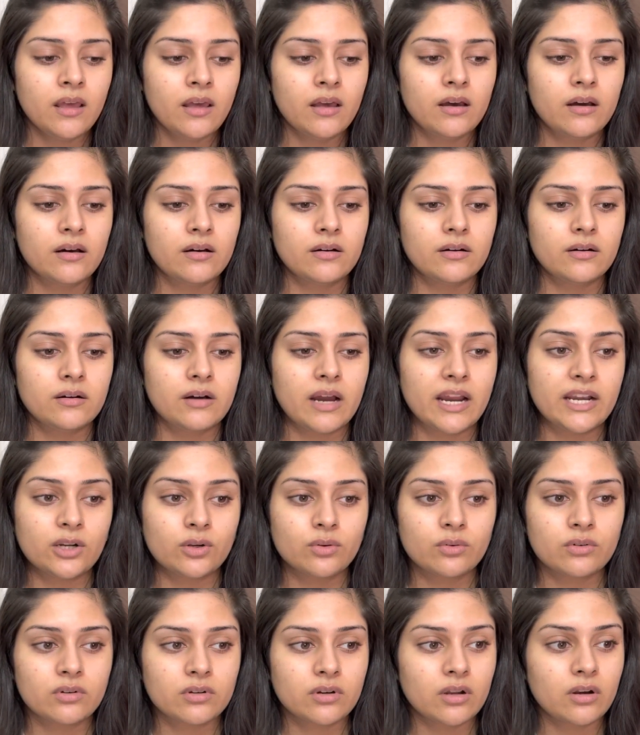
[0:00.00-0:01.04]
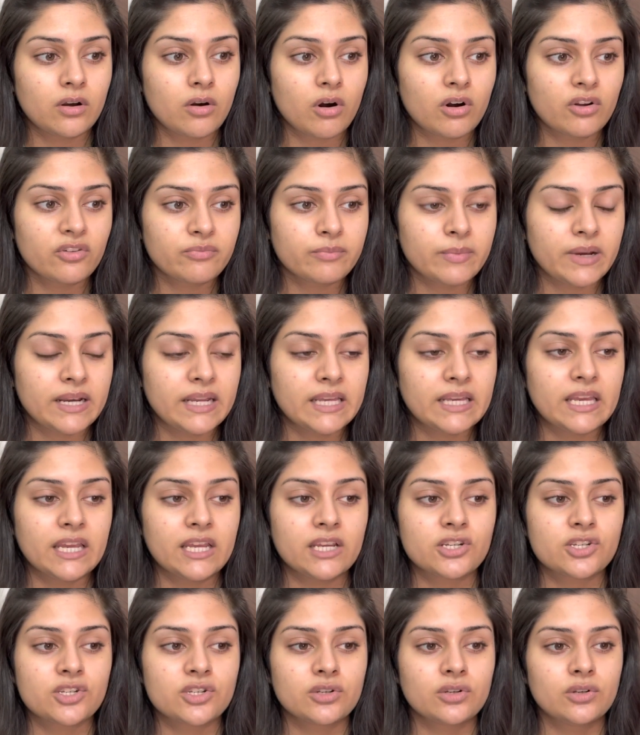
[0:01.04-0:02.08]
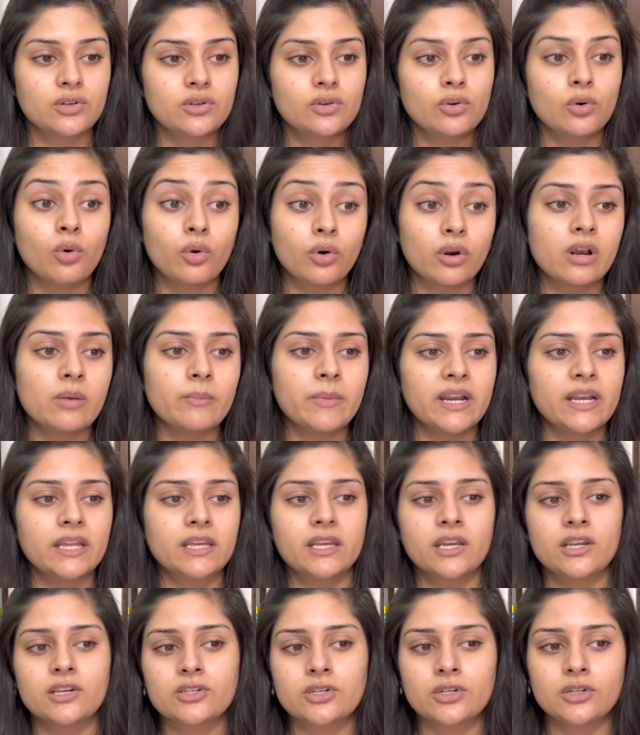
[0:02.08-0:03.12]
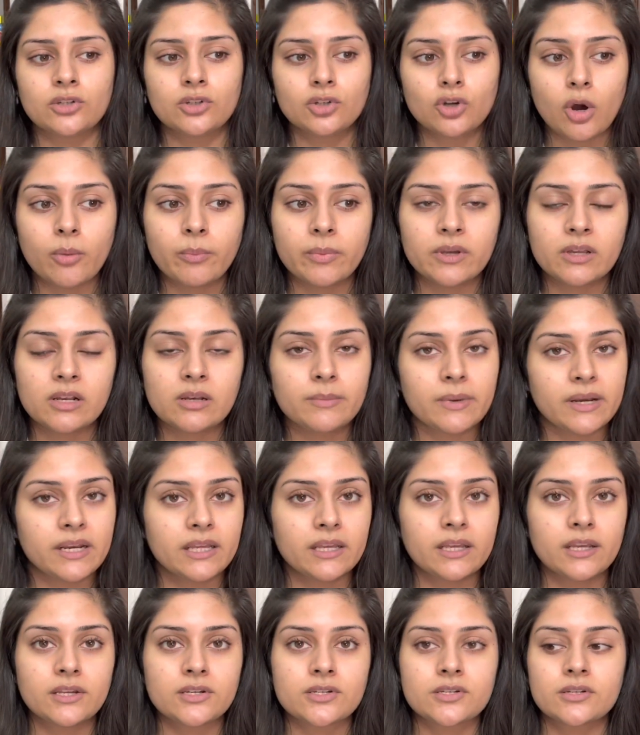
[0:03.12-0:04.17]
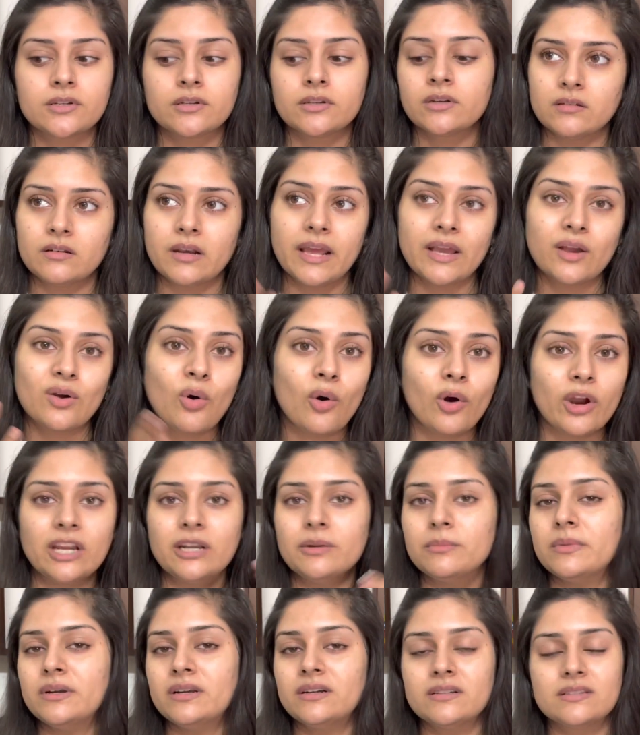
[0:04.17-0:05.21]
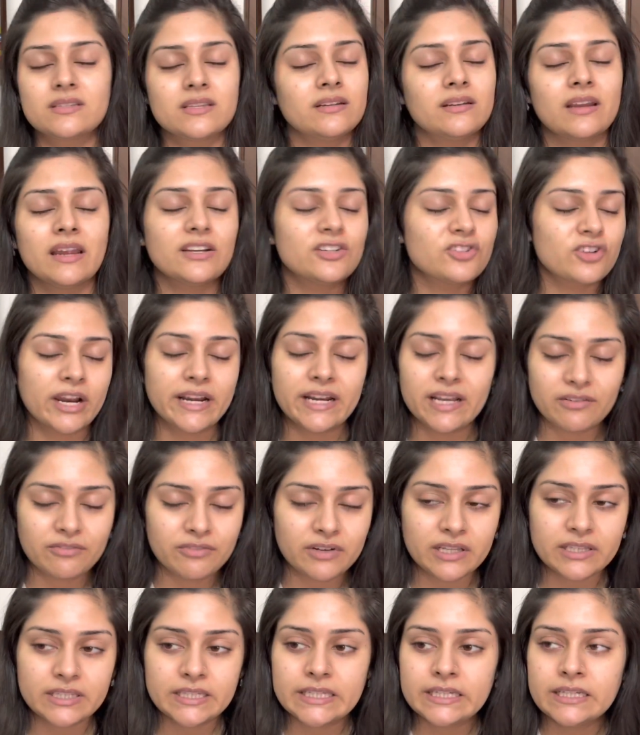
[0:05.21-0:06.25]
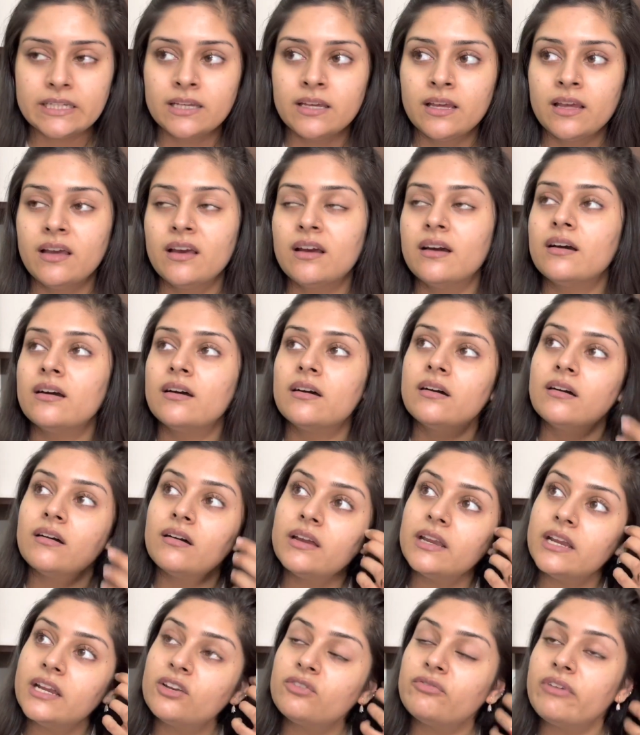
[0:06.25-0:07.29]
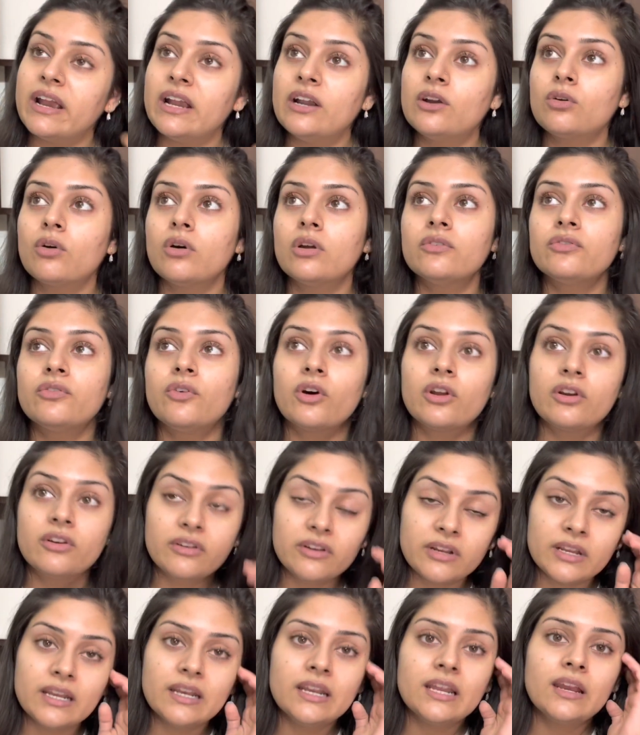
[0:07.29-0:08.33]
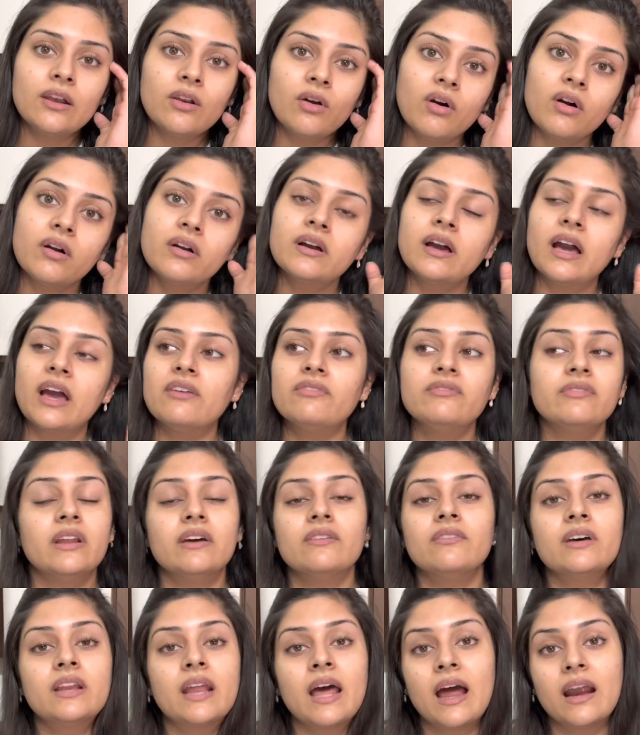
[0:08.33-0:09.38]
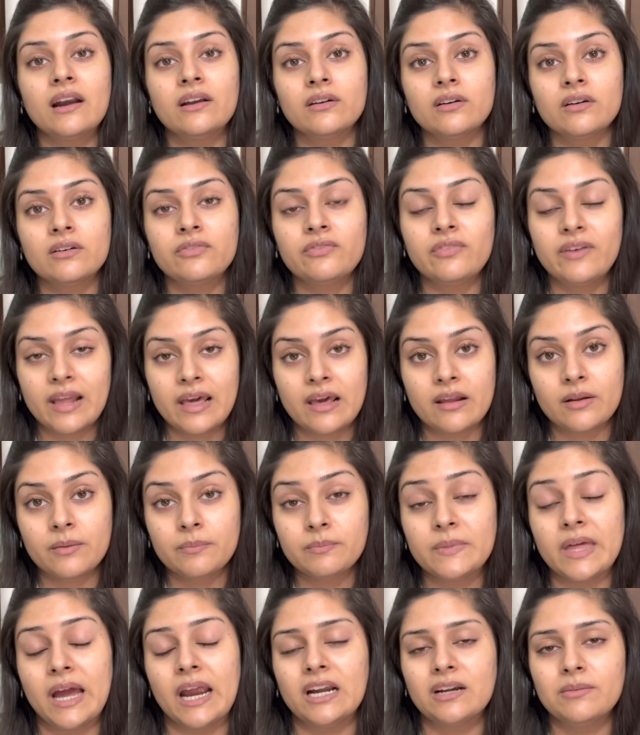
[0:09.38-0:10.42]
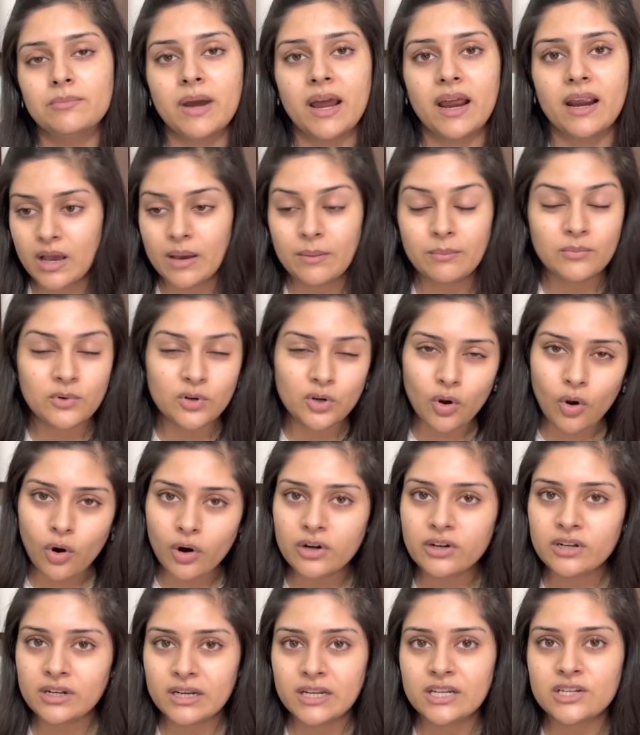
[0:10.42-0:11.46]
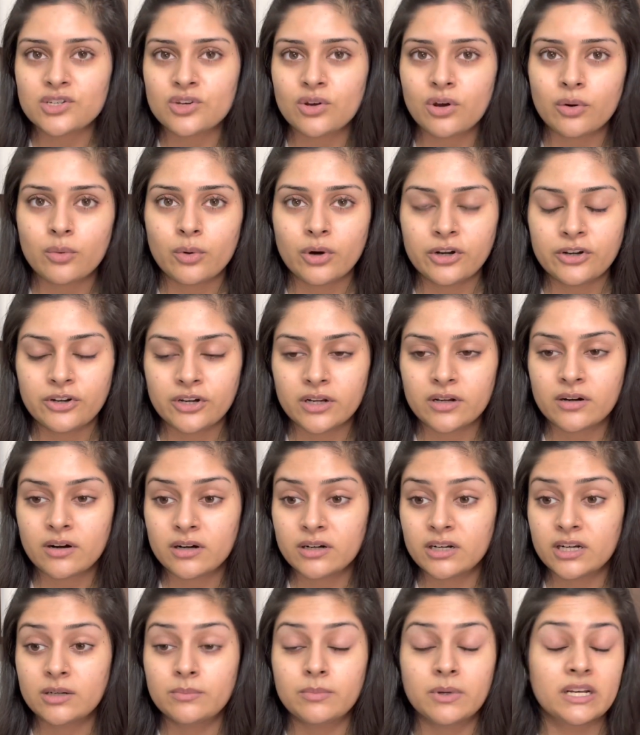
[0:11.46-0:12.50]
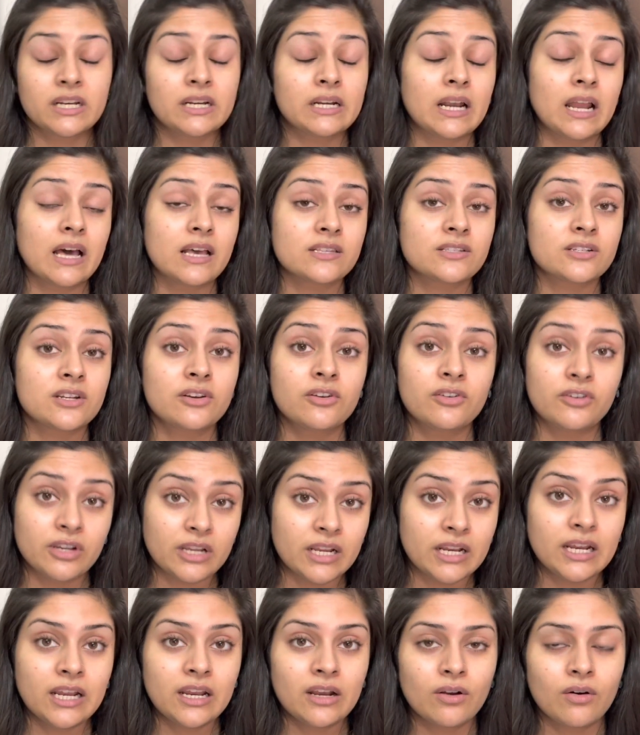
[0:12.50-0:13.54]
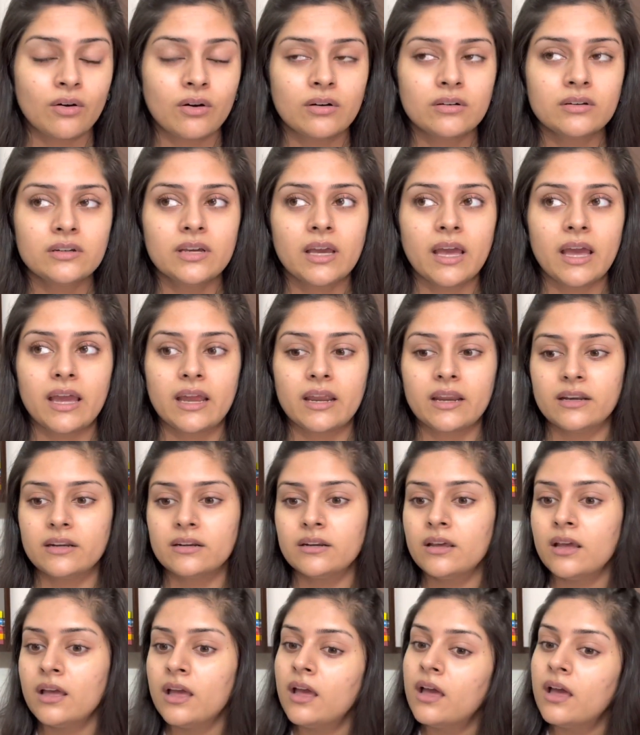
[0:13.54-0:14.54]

I took a lot of medication, oral medication, topical medication, like ointments, and I tried everything. It went on for really long. I've never had a flare up that bad. I'm not really sure what triggered it, but it lasted really long. And